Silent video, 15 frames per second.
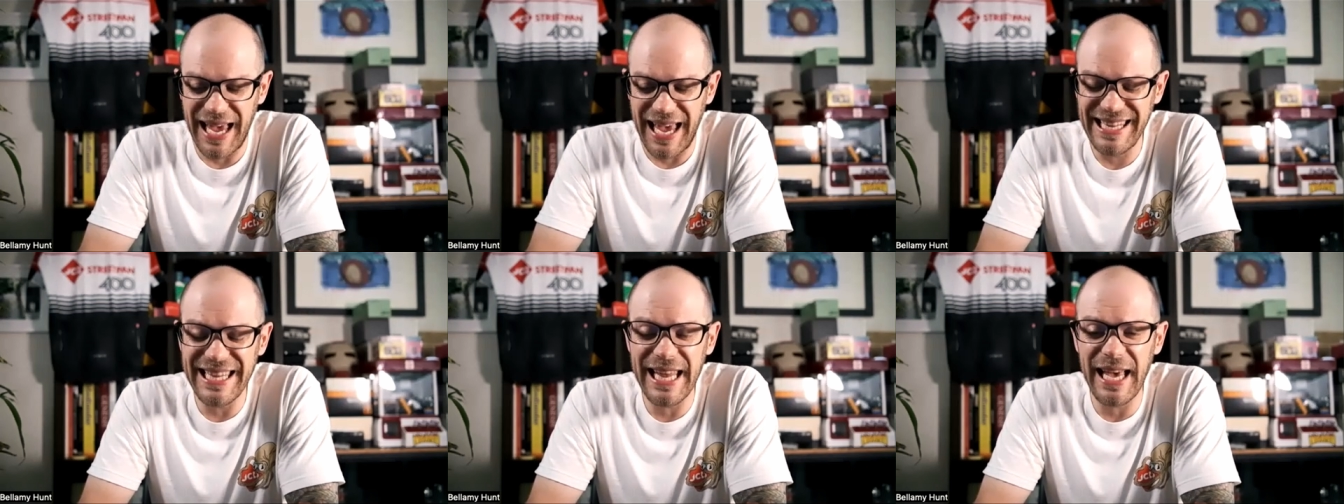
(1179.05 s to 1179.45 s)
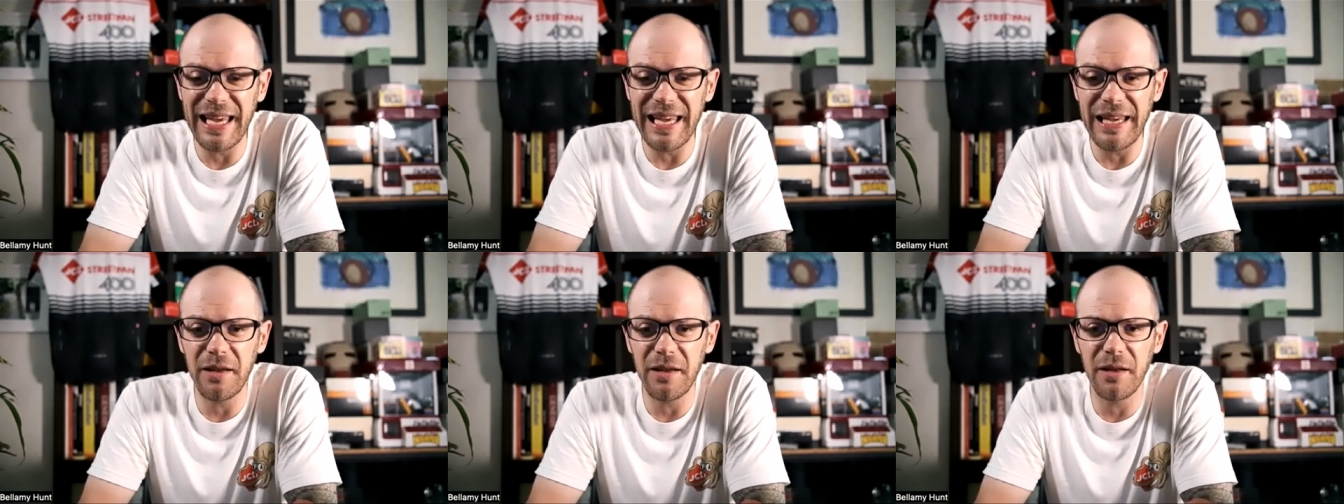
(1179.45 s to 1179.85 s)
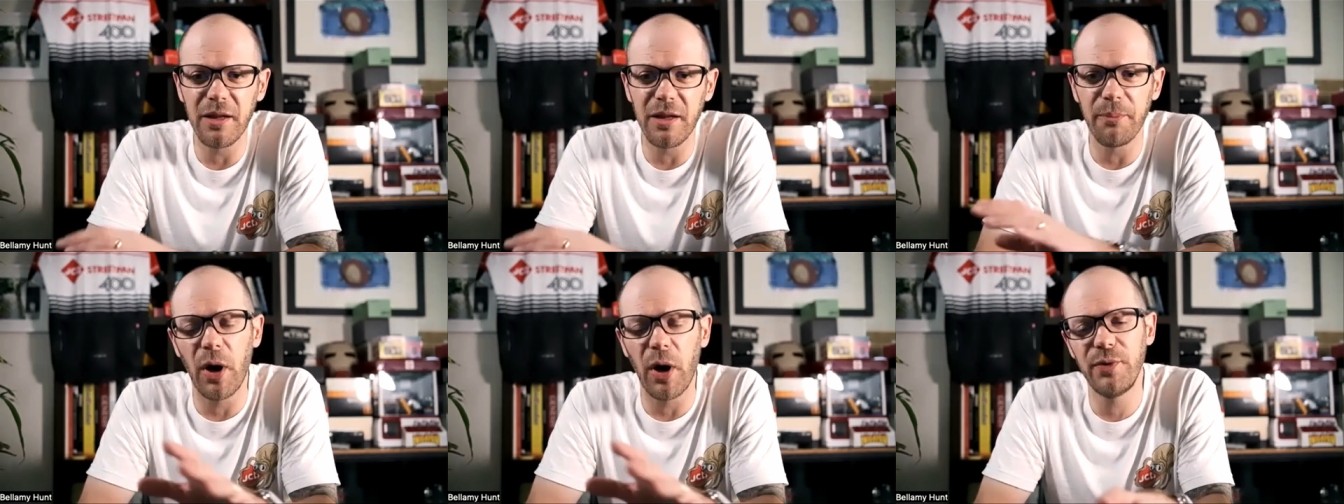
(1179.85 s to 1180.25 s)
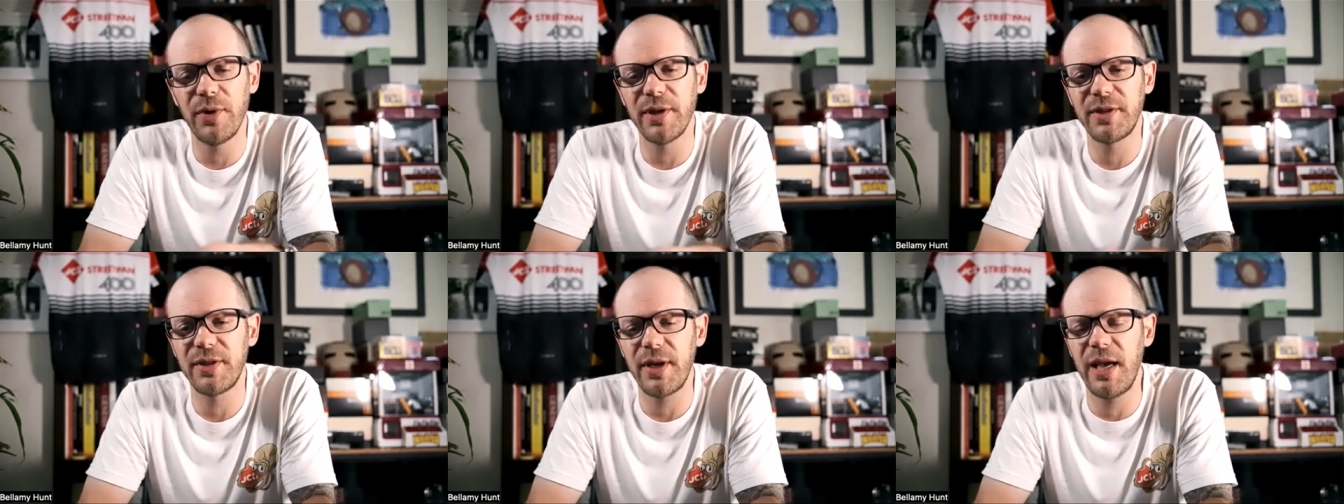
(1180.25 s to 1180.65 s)
And they the
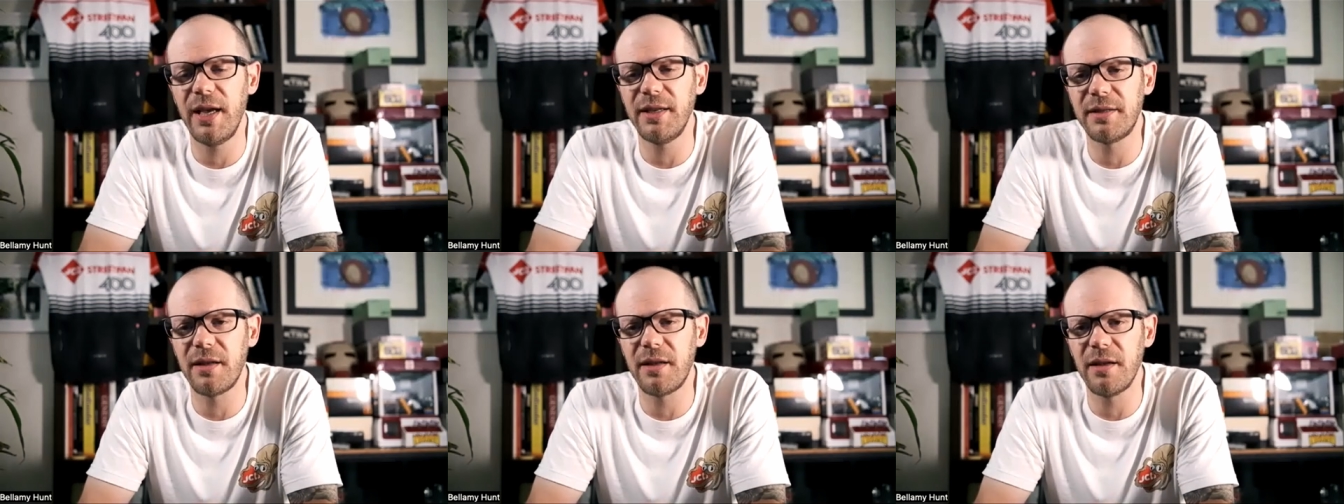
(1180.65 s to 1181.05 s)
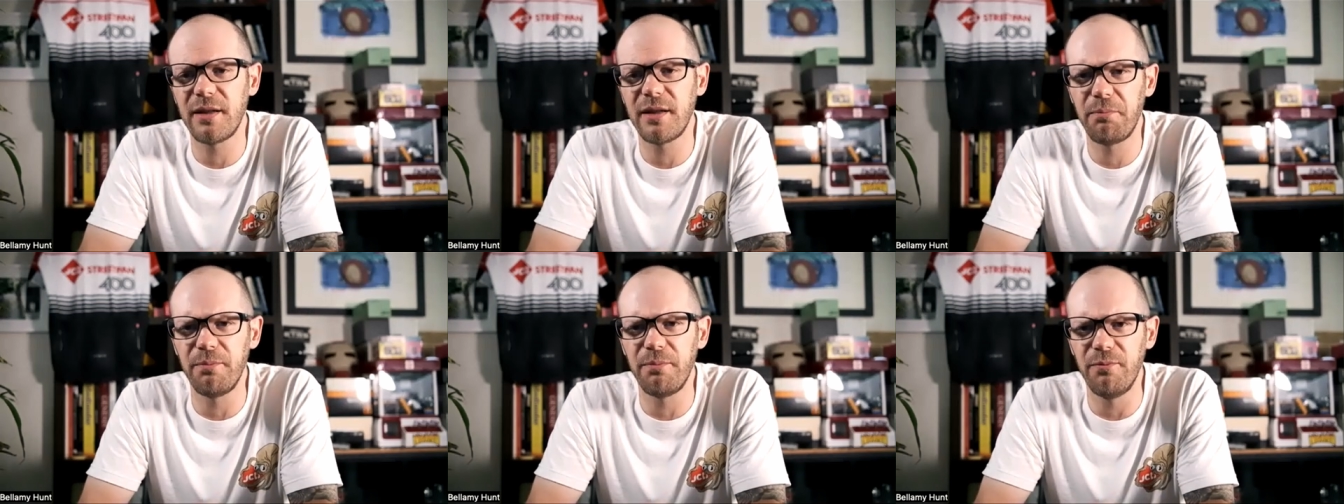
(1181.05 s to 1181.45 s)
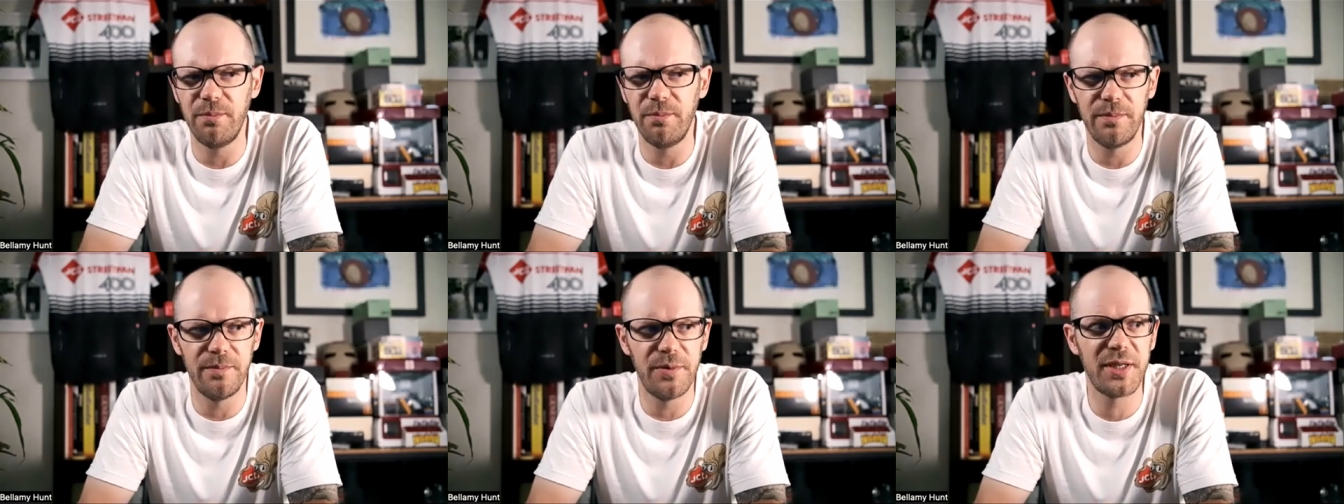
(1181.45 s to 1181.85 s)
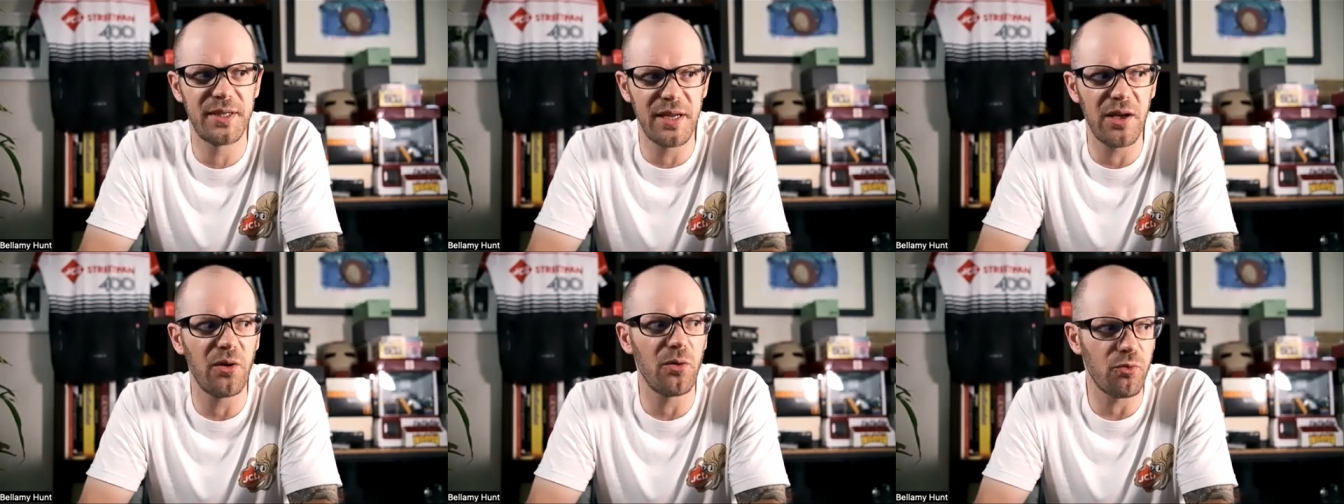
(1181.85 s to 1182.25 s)
bonus is that they're
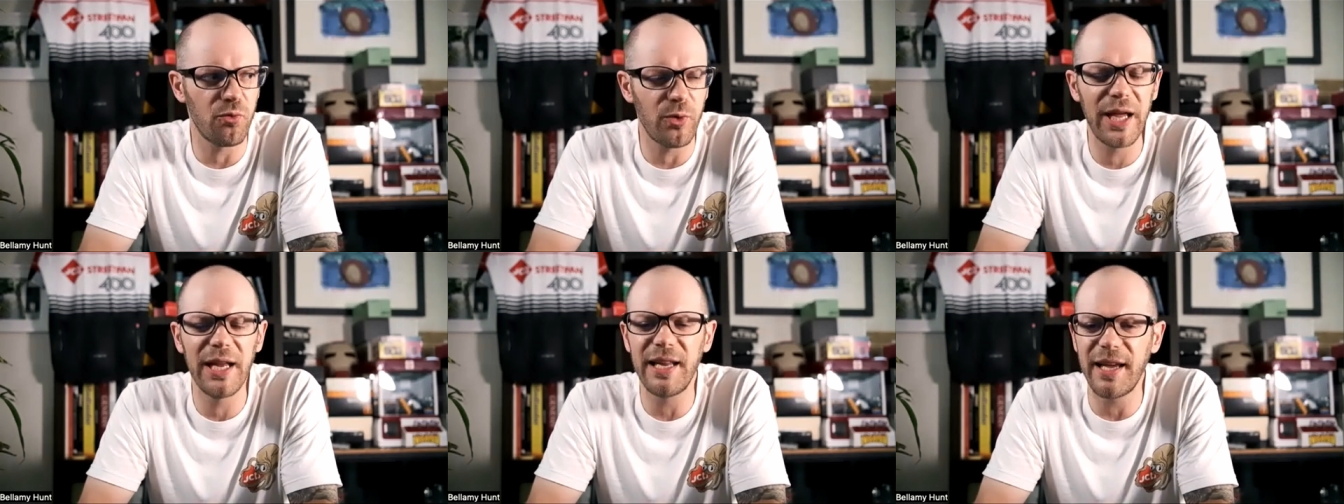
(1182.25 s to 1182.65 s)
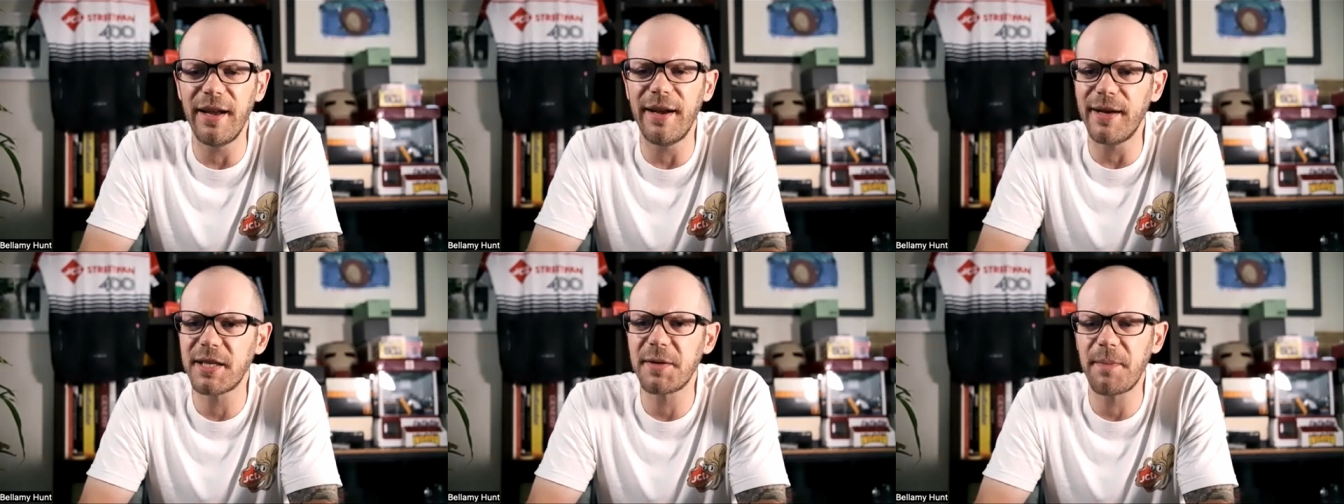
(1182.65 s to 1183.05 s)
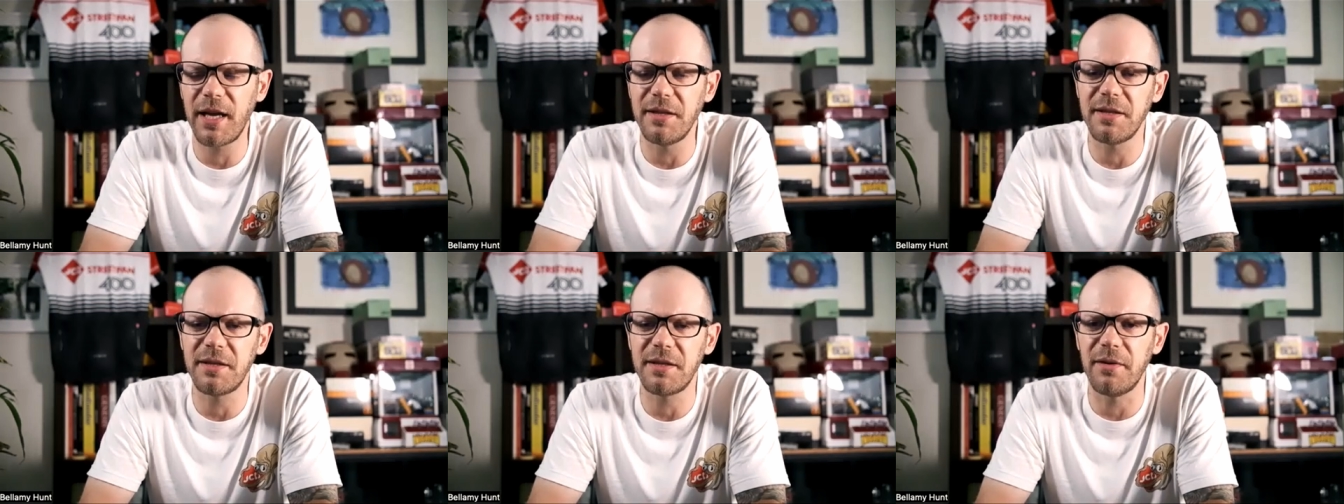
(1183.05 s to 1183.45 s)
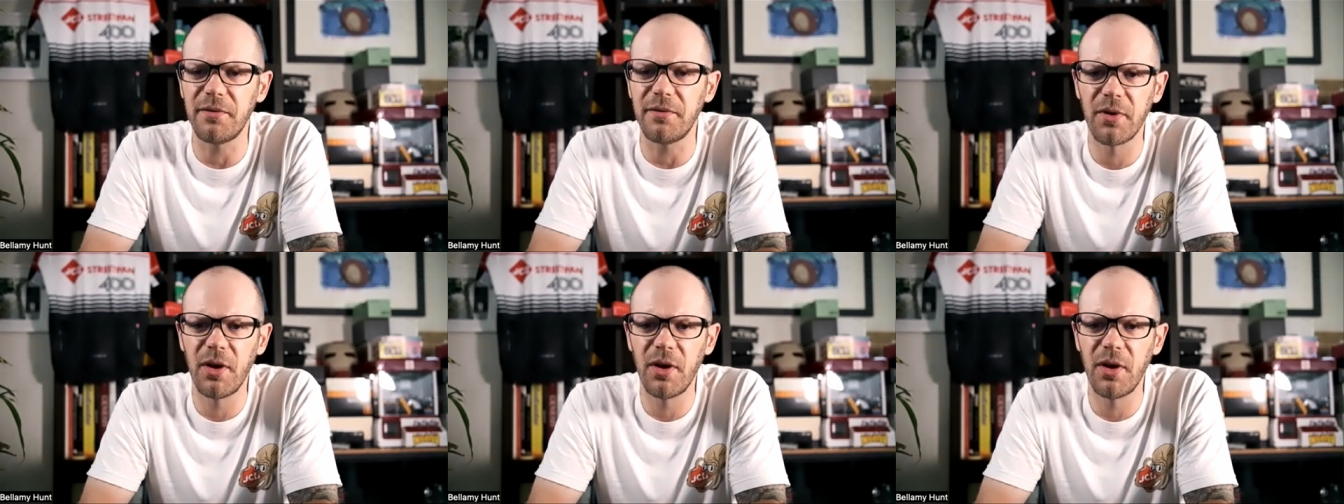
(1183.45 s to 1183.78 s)
still really inexpensive.